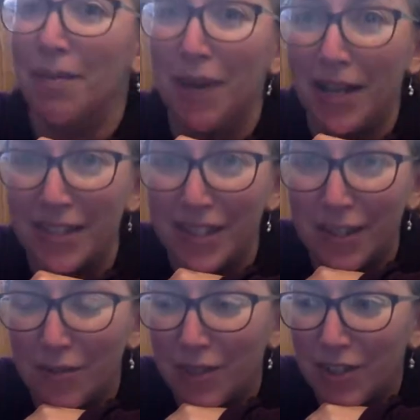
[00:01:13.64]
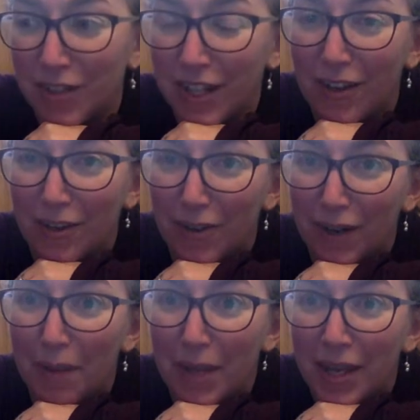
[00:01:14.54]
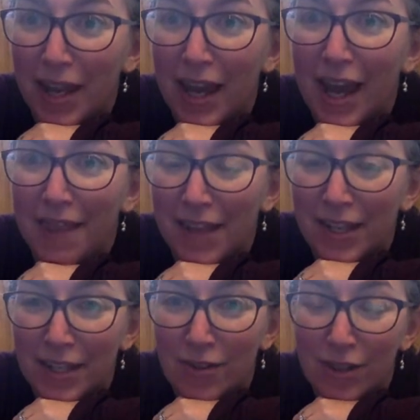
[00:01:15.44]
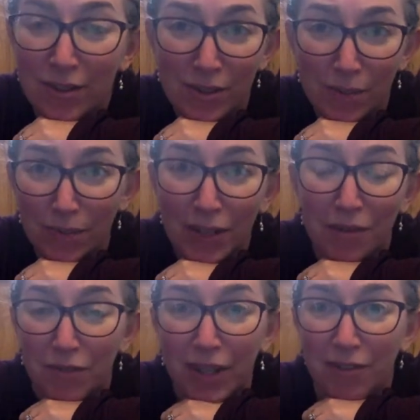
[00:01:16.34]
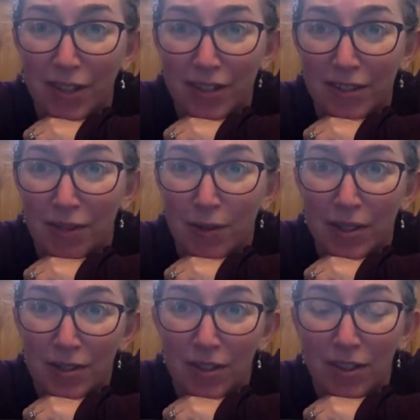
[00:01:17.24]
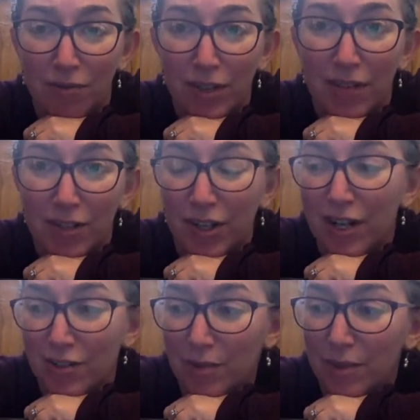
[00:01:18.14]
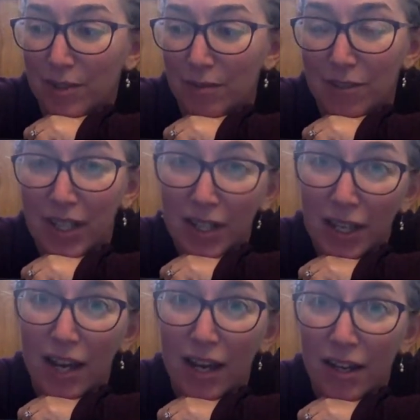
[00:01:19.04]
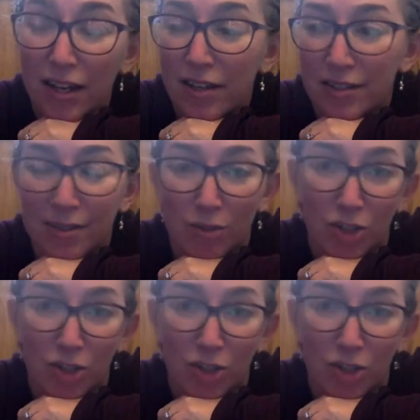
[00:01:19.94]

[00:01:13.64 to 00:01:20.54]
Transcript: mine is in the fridge right now. I'll go grab it. And then you can also get flavorings if you want. So you can flavor your ice cream with some vanilla, some